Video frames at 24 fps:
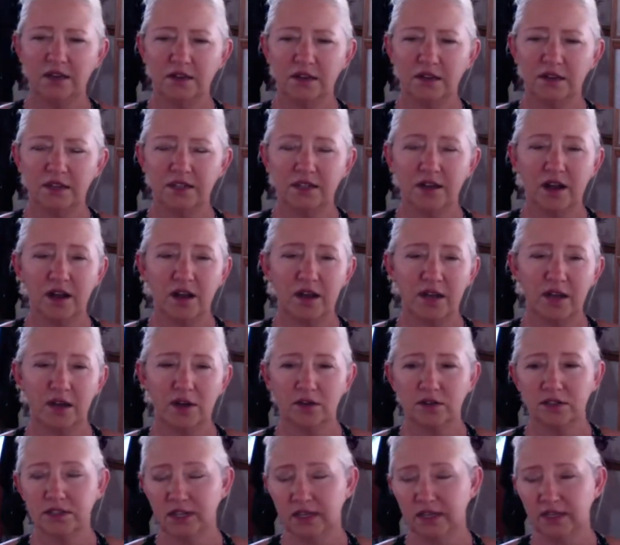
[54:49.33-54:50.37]
It's hot here.
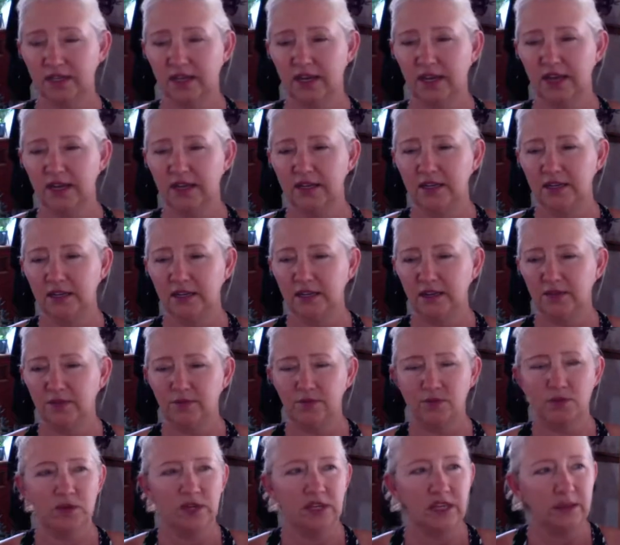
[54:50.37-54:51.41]
It's like
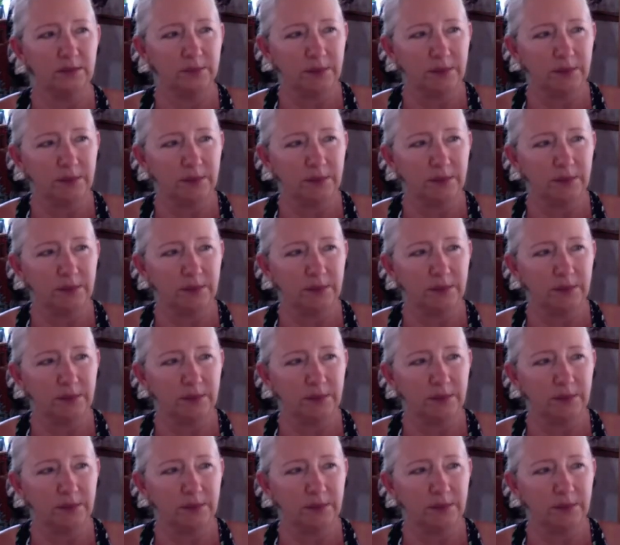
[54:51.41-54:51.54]
93,